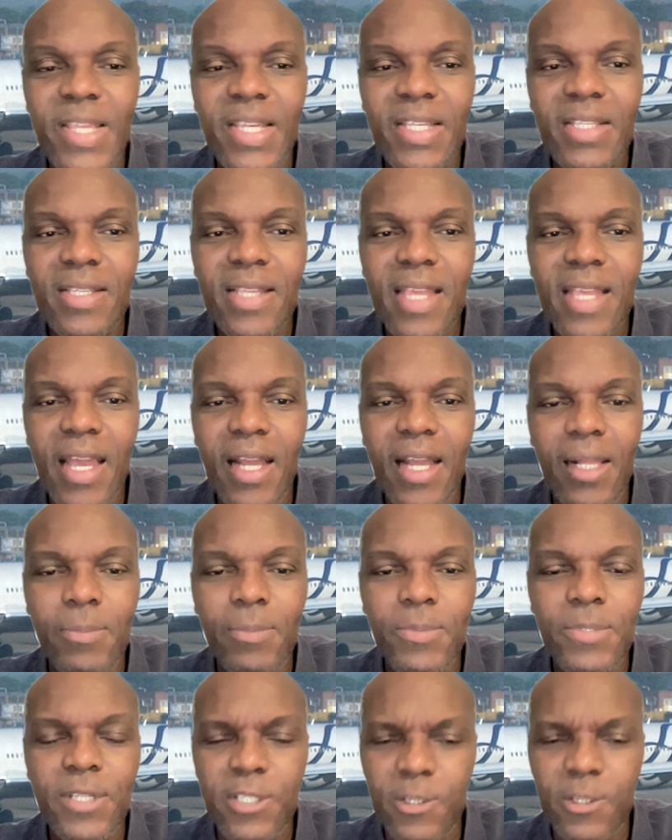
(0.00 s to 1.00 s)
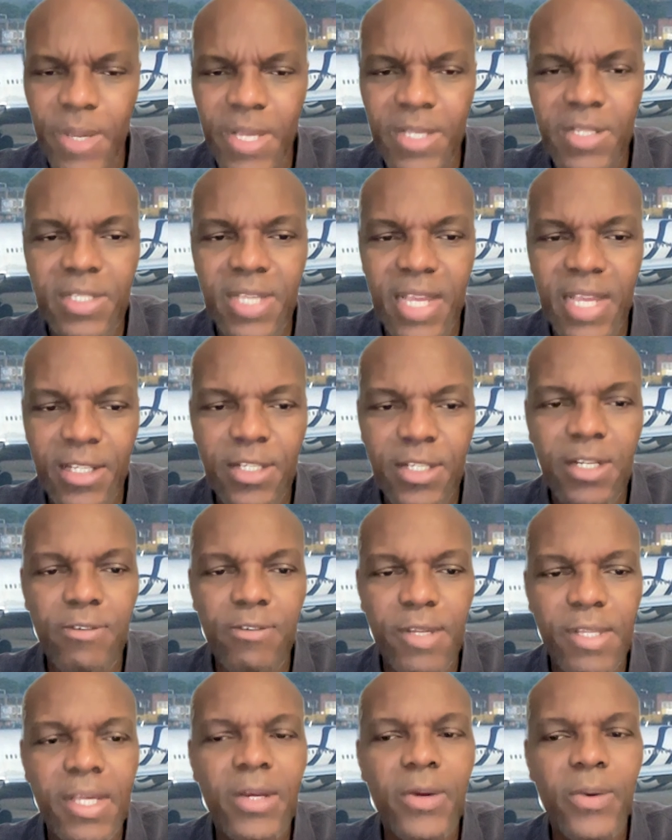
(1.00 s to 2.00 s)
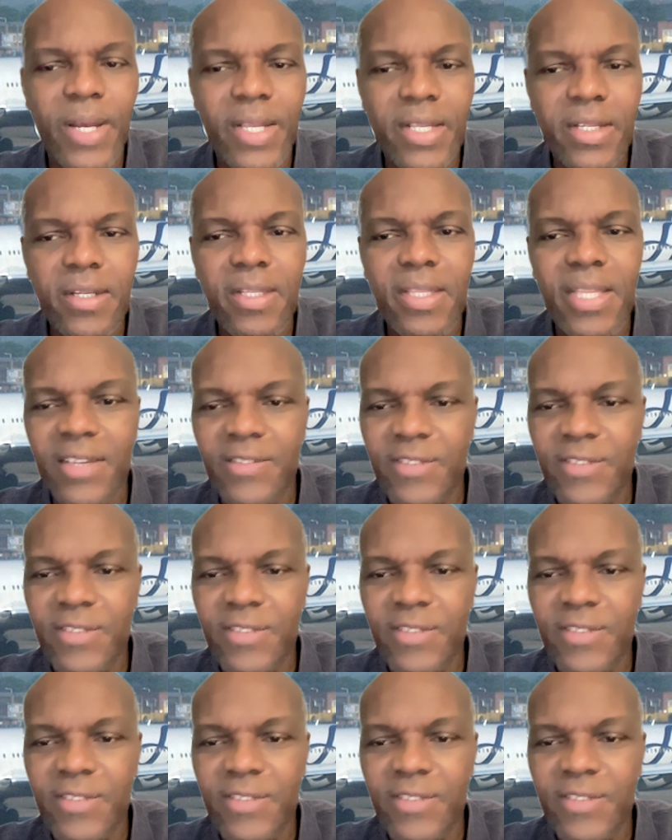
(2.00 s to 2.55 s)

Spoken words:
this helps. This page is actually really quite good.